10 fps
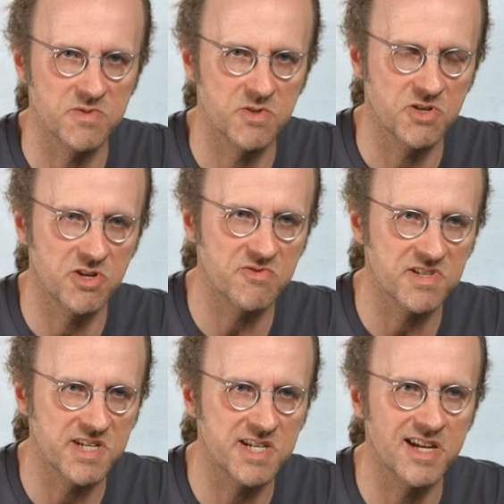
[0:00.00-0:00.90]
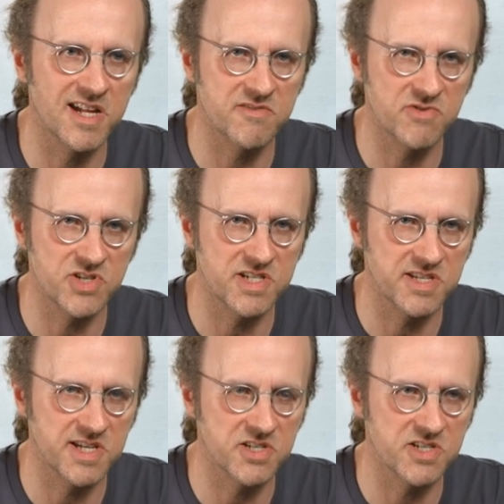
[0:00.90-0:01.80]
So currently in artificial
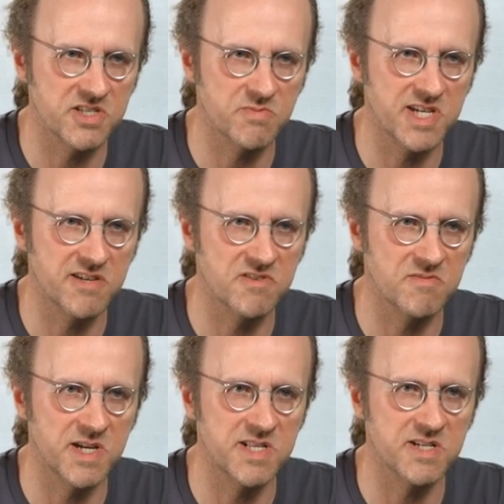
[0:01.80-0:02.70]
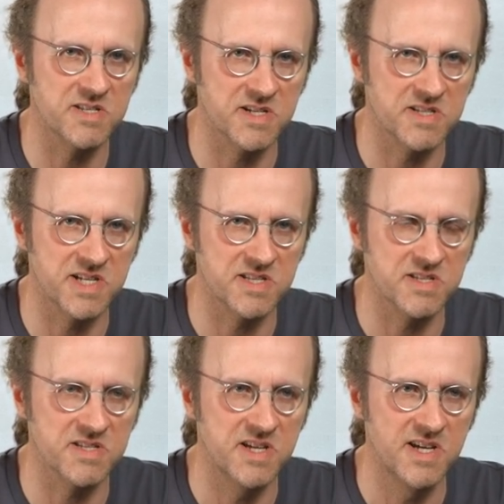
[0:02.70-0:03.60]
intelligence, we have amazing
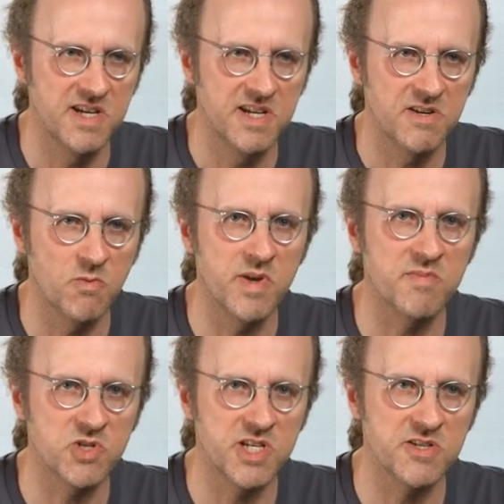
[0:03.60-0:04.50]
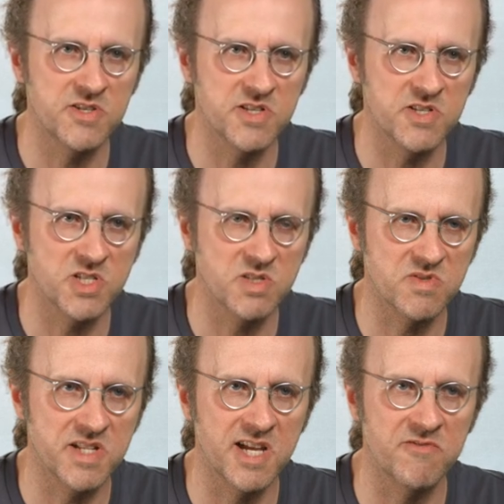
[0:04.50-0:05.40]
successes with machine learning
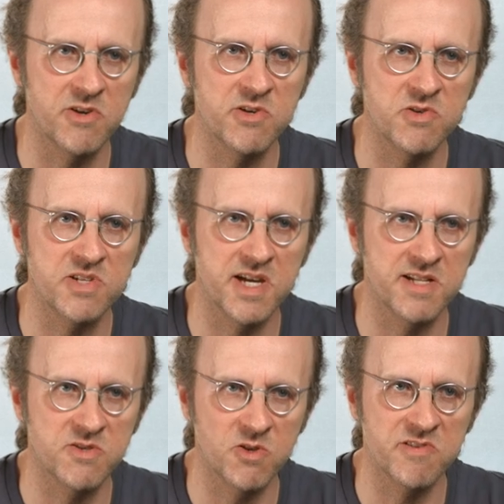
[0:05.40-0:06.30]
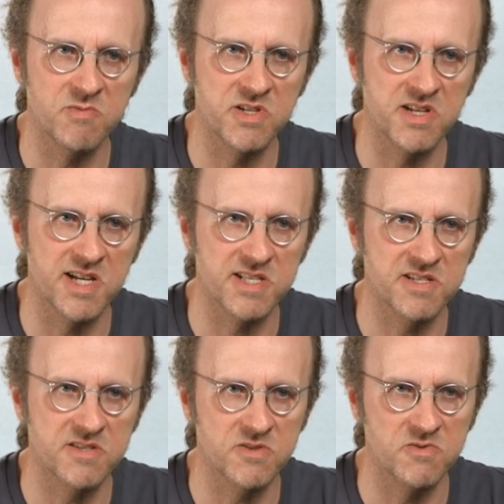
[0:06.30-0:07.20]
systems that are very good at solving one
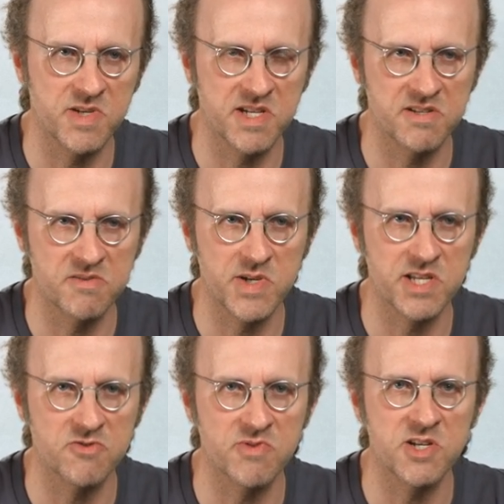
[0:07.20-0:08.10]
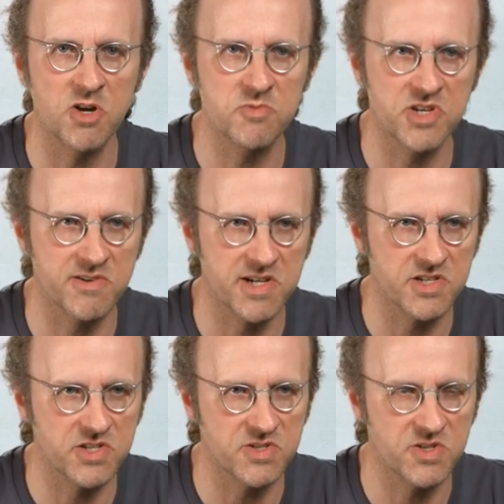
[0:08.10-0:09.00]
task. So we can train object
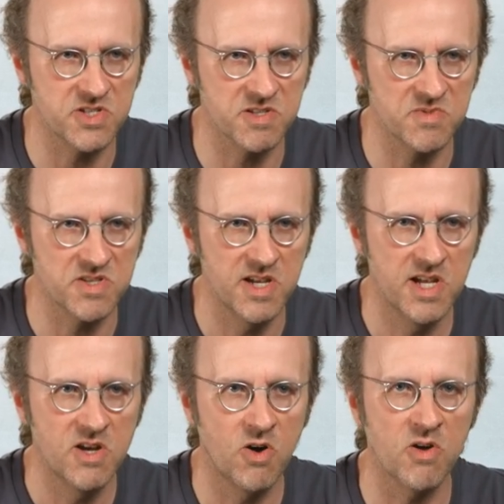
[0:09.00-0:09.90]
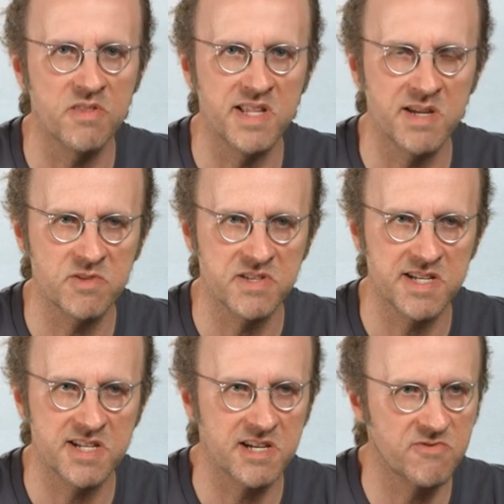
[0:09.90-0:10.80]
recognition systems on labeled
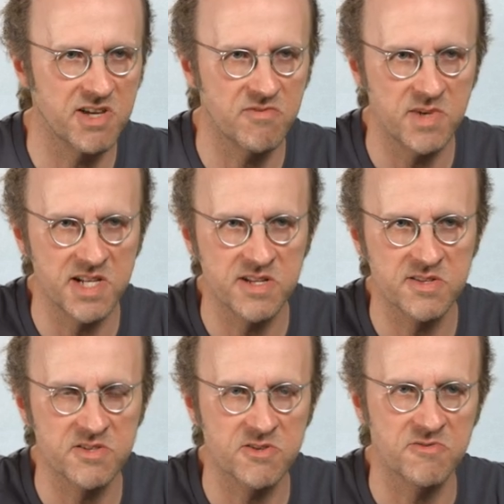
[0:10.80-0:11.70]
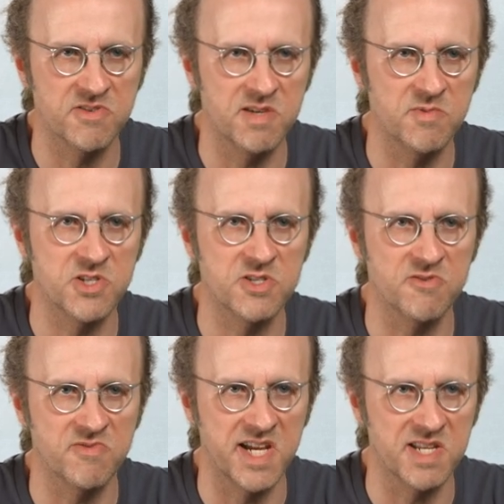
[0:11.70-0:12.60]
data. If we have millions of images
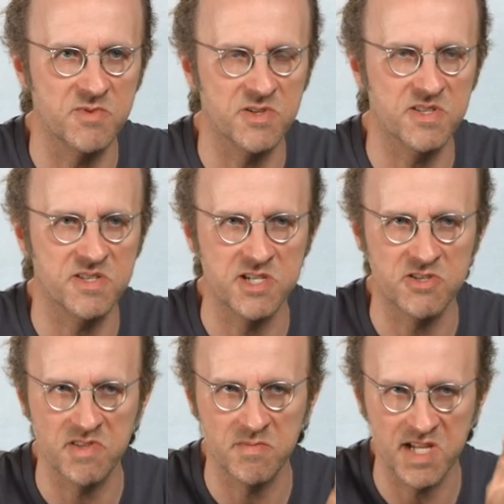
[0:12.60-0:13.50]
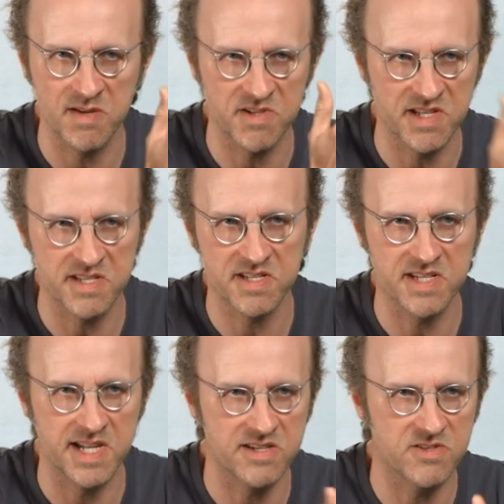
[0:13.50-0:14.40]
of animals, each of them labeled as
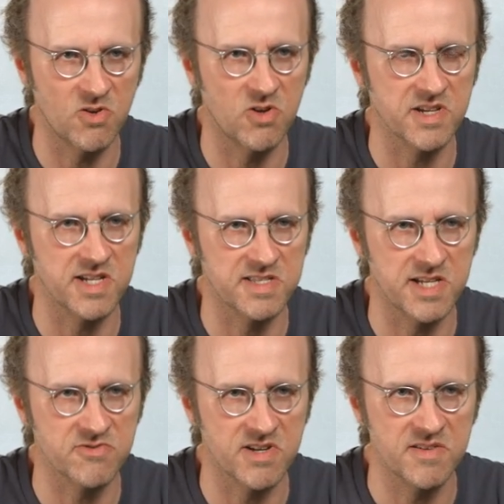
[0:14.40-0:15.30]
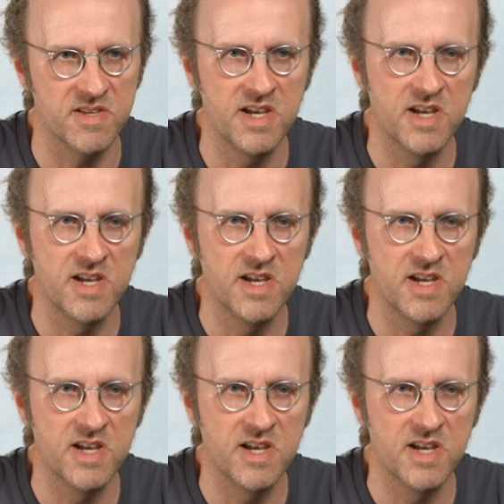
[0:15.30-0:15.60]
cat, dog, etc.,